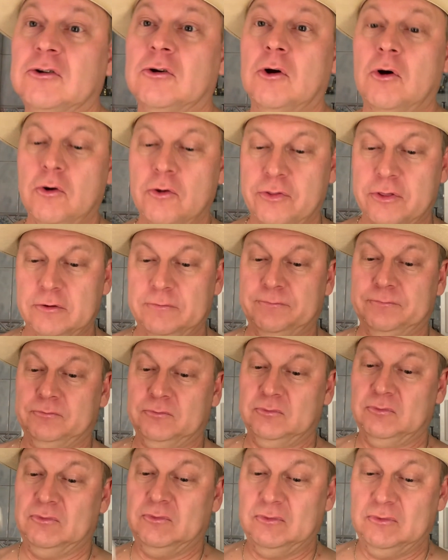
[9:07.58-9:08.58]
of growth.
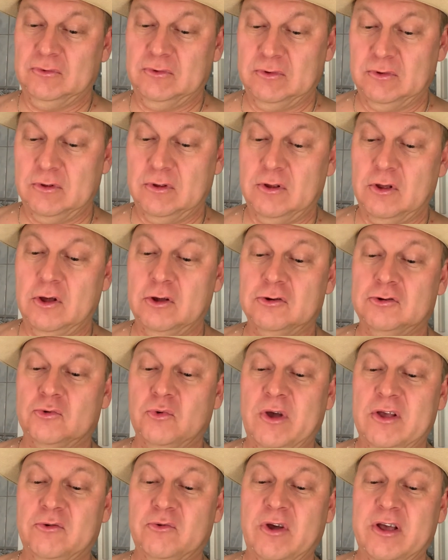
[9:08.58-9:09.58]
A
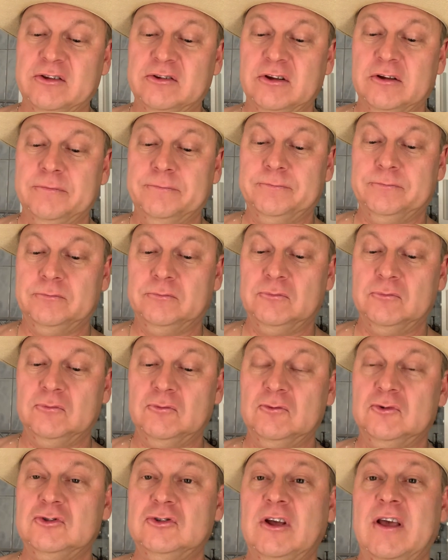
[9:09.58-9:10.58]
straight razor
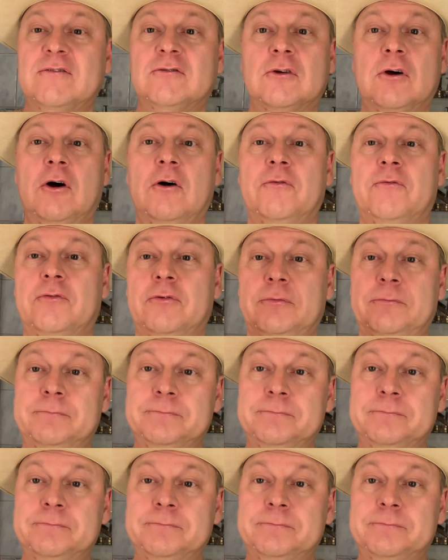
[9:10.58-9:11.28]
shaves off